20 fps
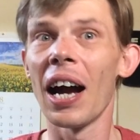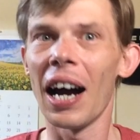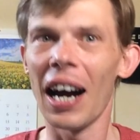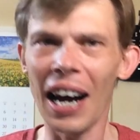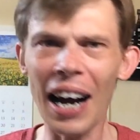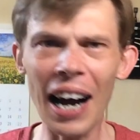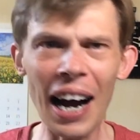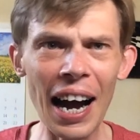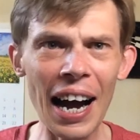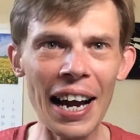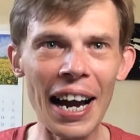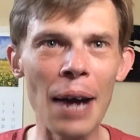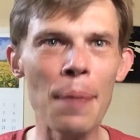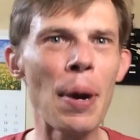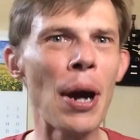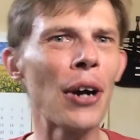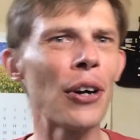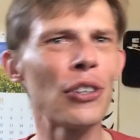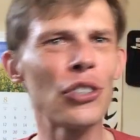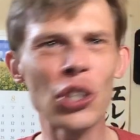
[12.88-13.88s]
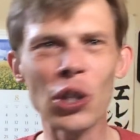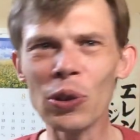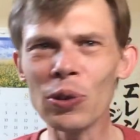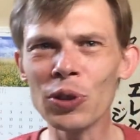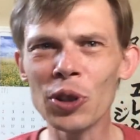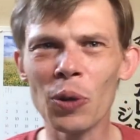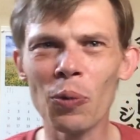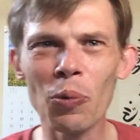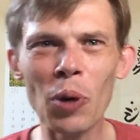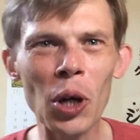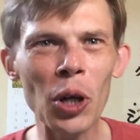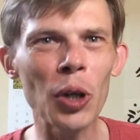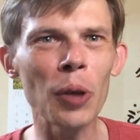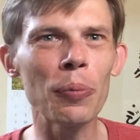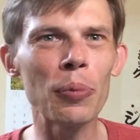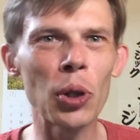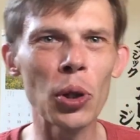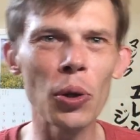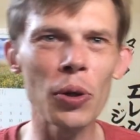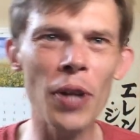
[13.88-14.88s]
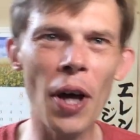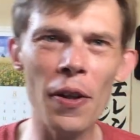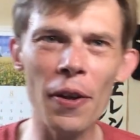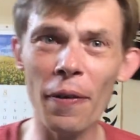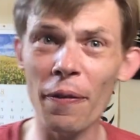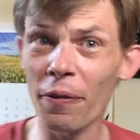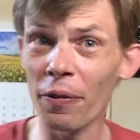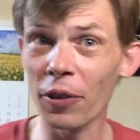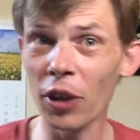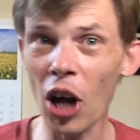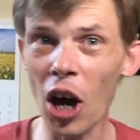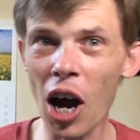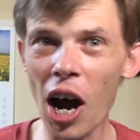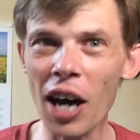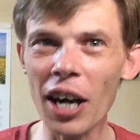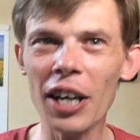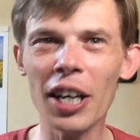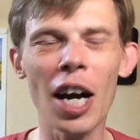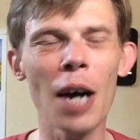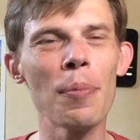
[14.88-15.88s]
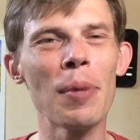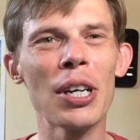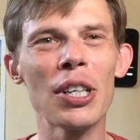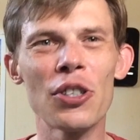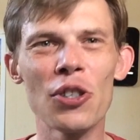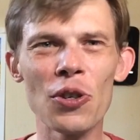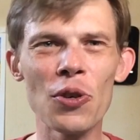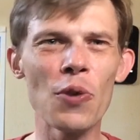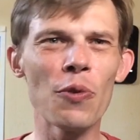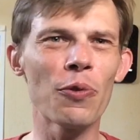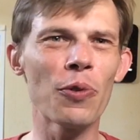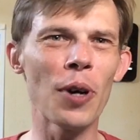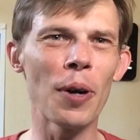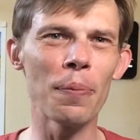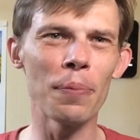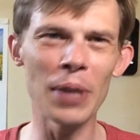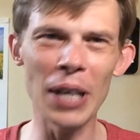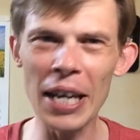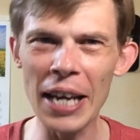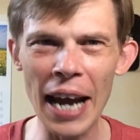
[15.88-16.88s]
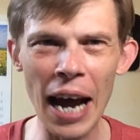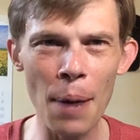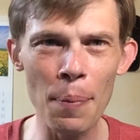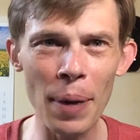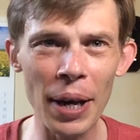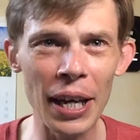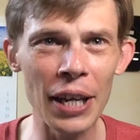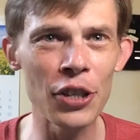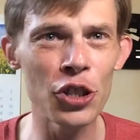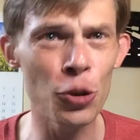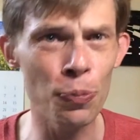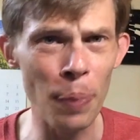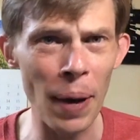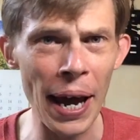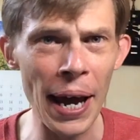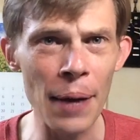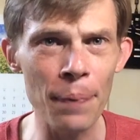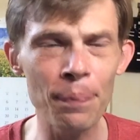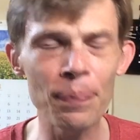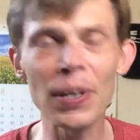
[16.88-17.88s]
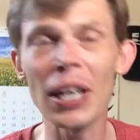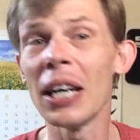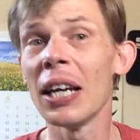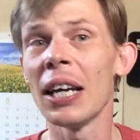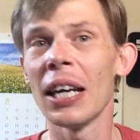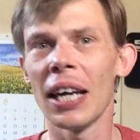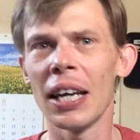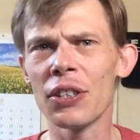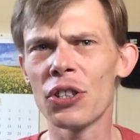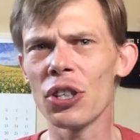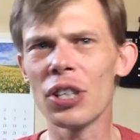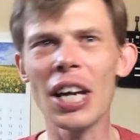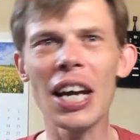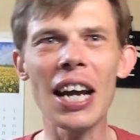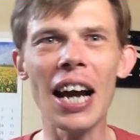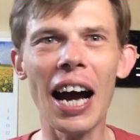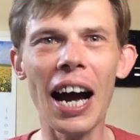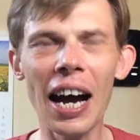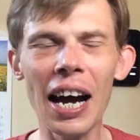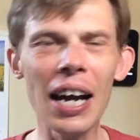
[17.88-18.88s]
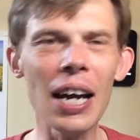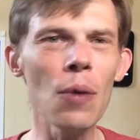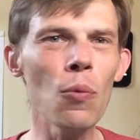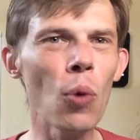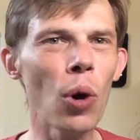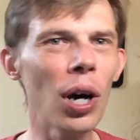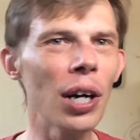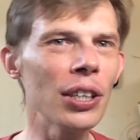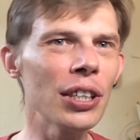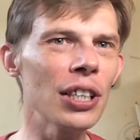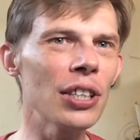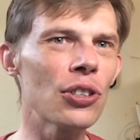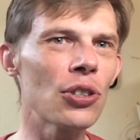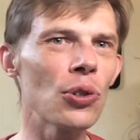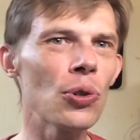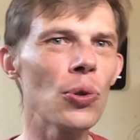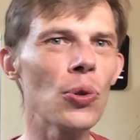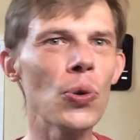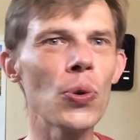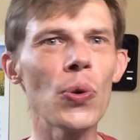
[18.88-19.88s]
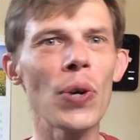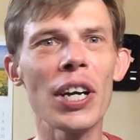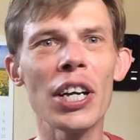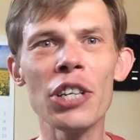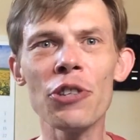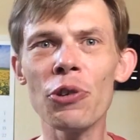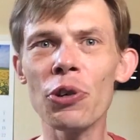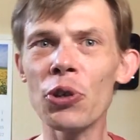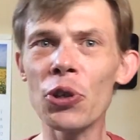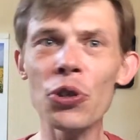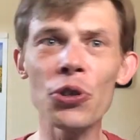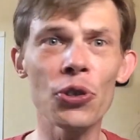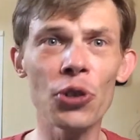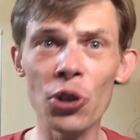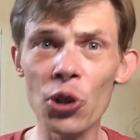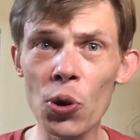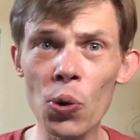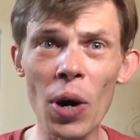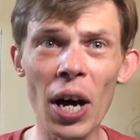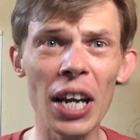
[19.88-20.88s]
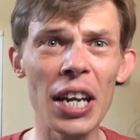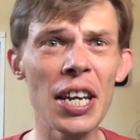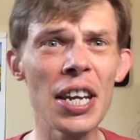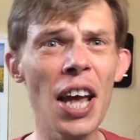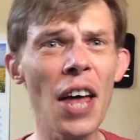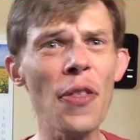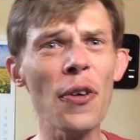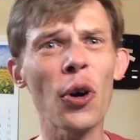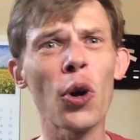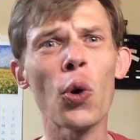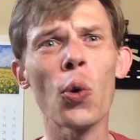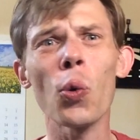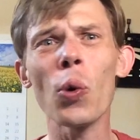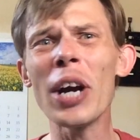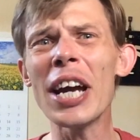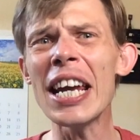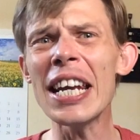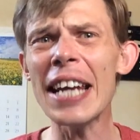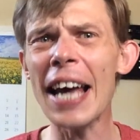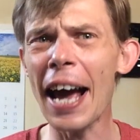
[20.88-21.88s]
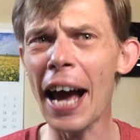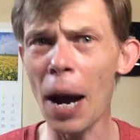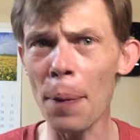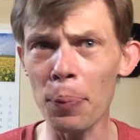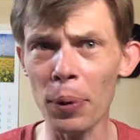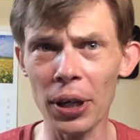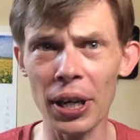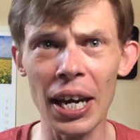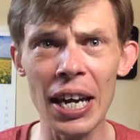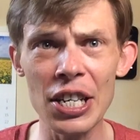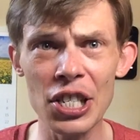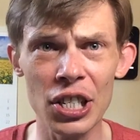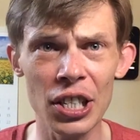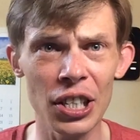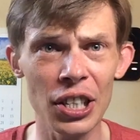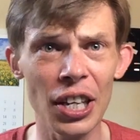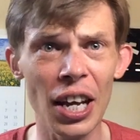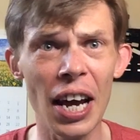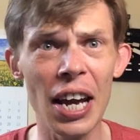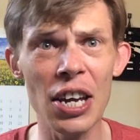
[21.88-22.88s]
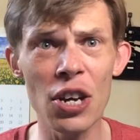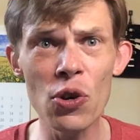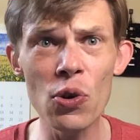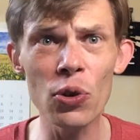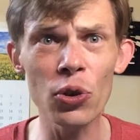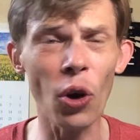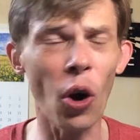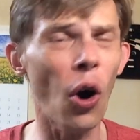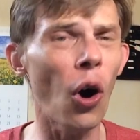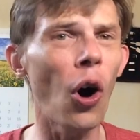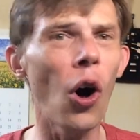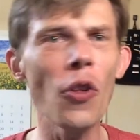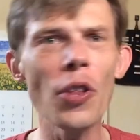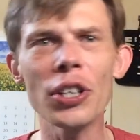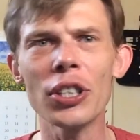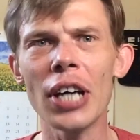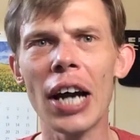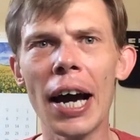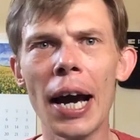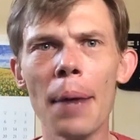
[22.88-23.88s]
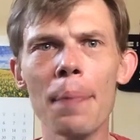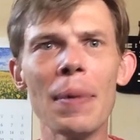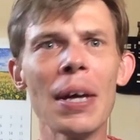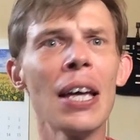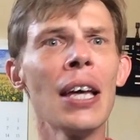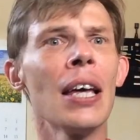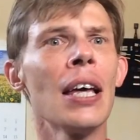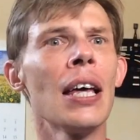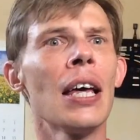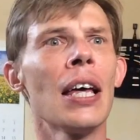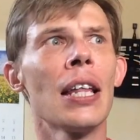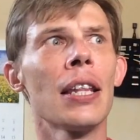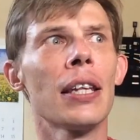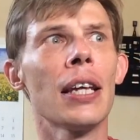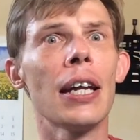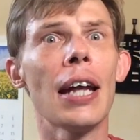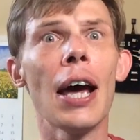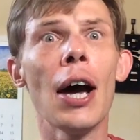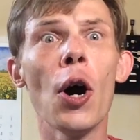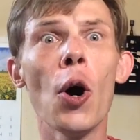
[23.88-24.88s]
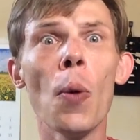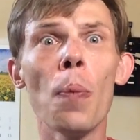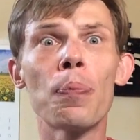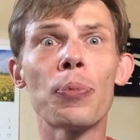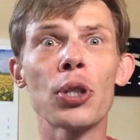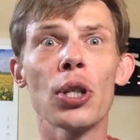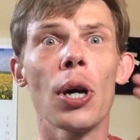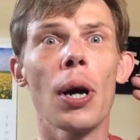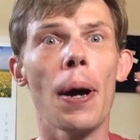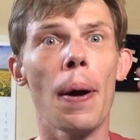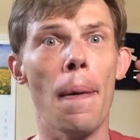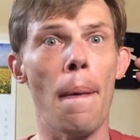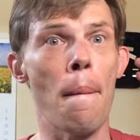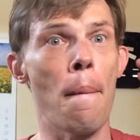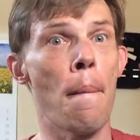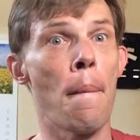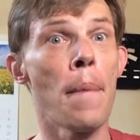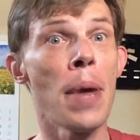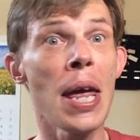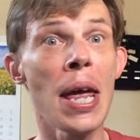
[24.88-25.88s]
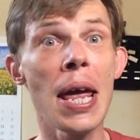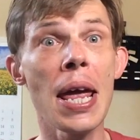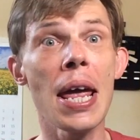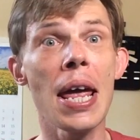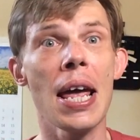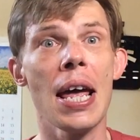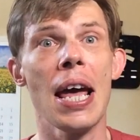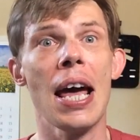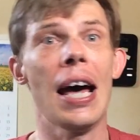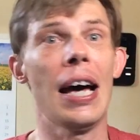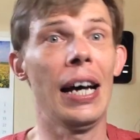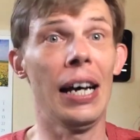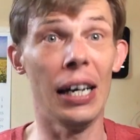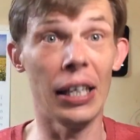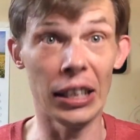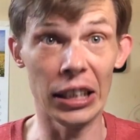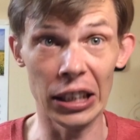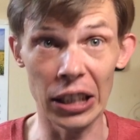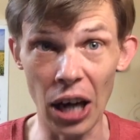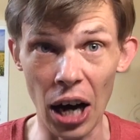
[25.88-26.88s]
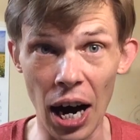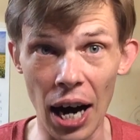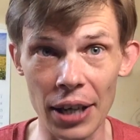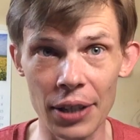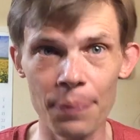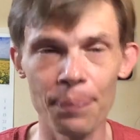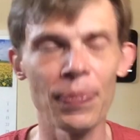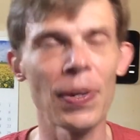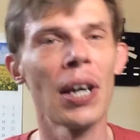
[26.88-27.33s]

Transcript: Hi, I'm Aaron Jones, and welcome to another vlog coming to you from Nihama in Japan. And today I wanted to introduce to you another great application that I use all the time that helped me a lot.